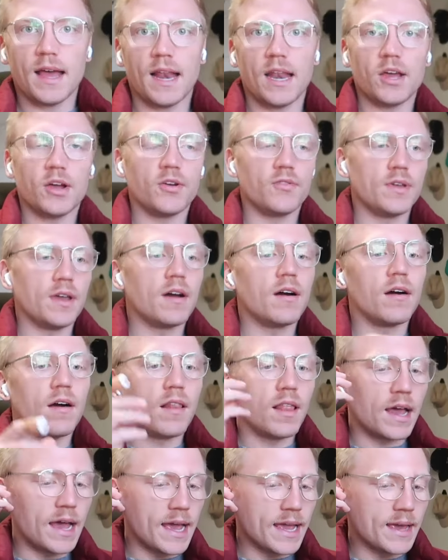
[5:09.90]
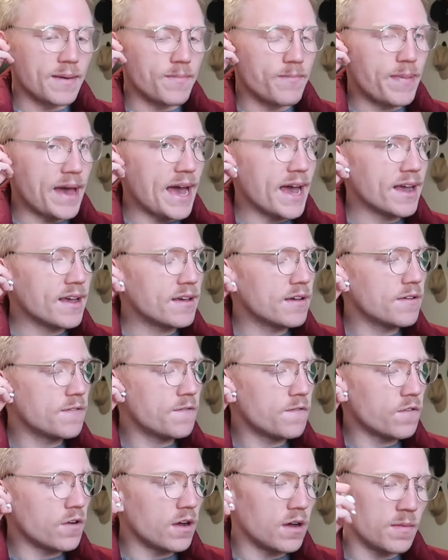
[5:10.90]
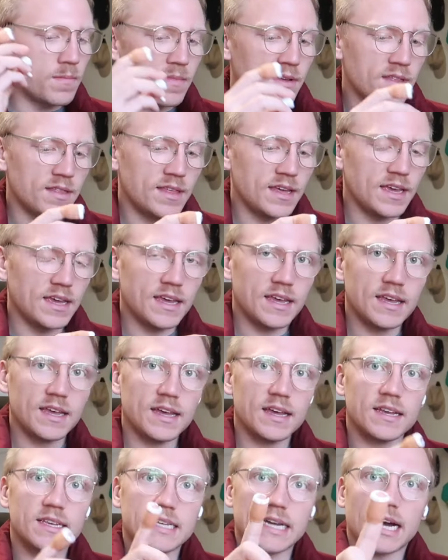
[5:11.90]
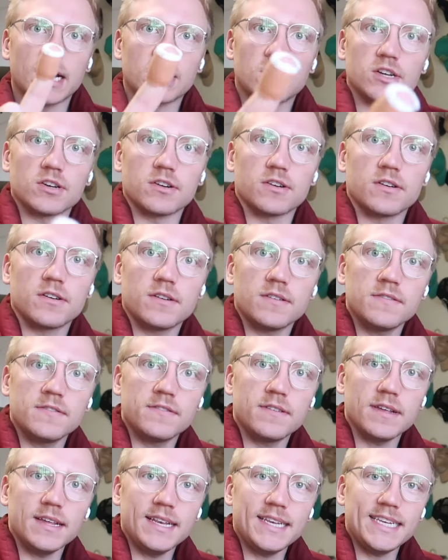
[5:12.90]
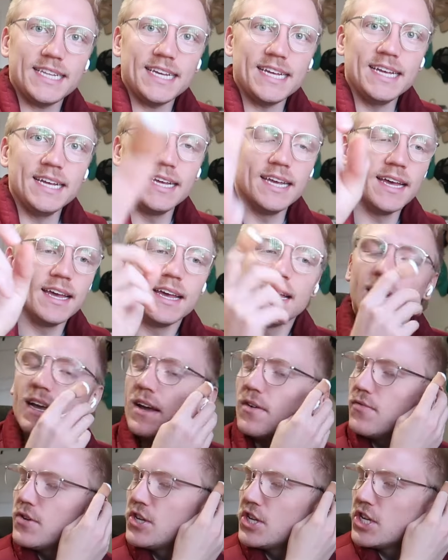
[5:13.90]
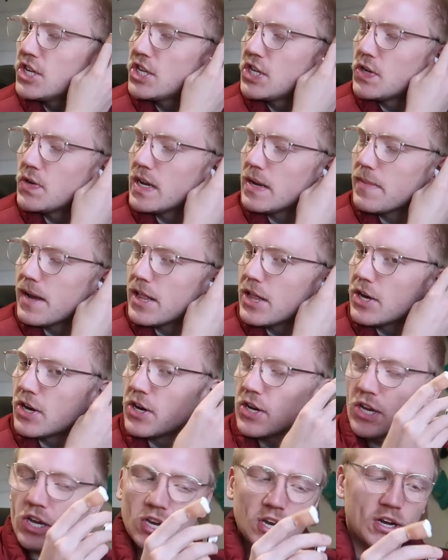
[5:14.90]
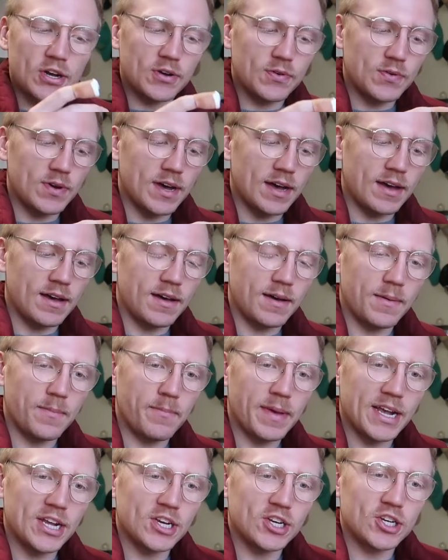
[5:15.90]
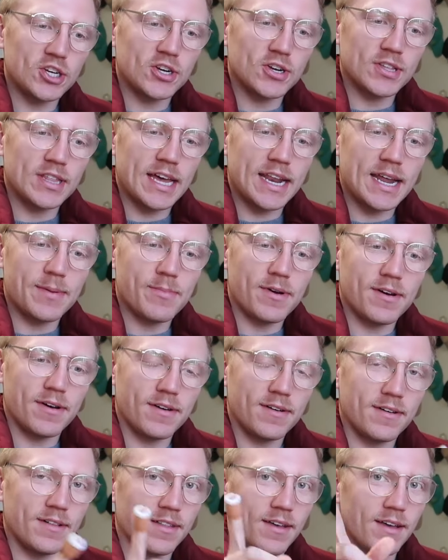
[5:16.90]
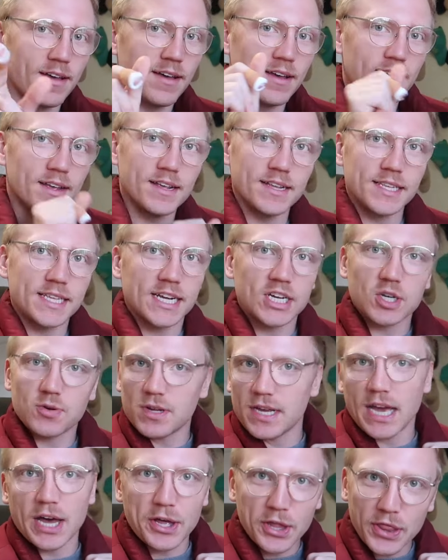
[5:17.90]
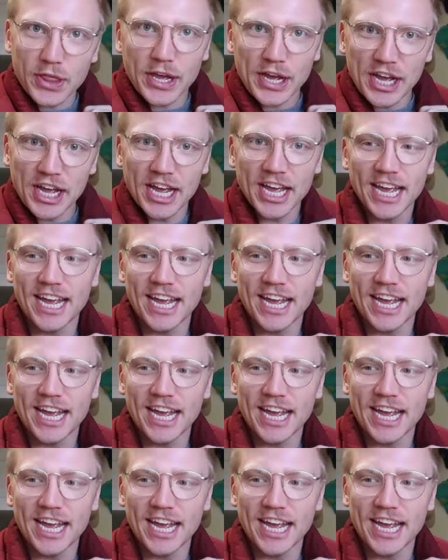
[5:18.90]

Hello, y'all. I am back from the doctor's. Ding! Was just doing my little, you know, um, making sure that I'm all sexually healthy.